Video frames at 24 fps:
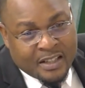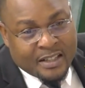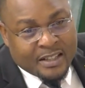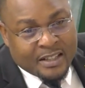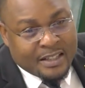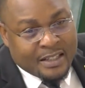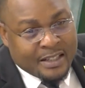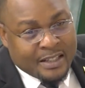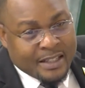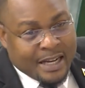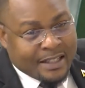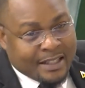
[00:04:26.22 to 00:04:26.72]

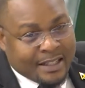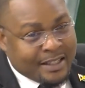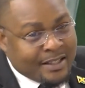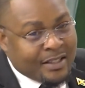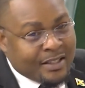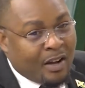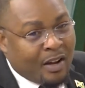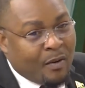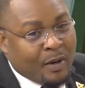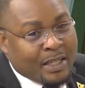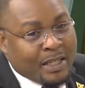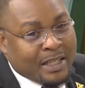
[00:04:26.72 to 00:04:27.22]
that is not
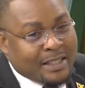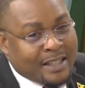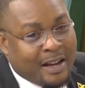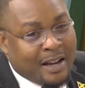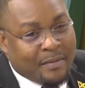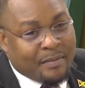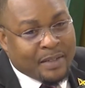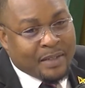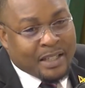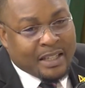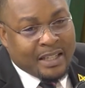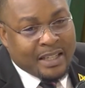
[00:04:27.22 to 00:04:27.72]
what is
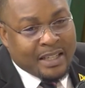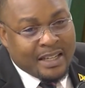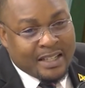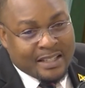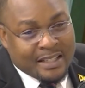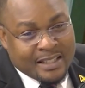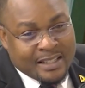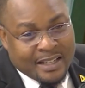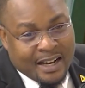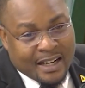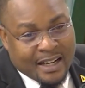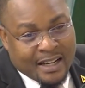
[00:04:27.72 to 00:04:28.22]
happening
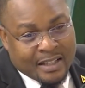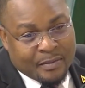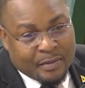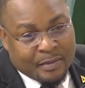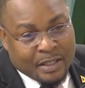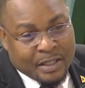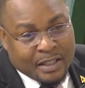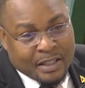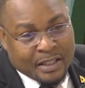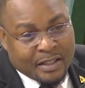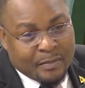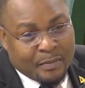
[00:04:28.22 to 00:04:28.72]
inside the
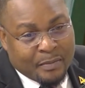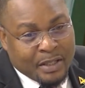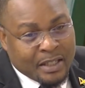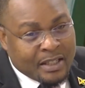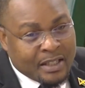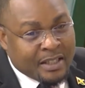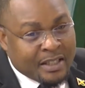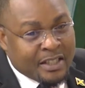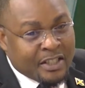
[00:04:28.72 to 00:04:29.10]
building. The building is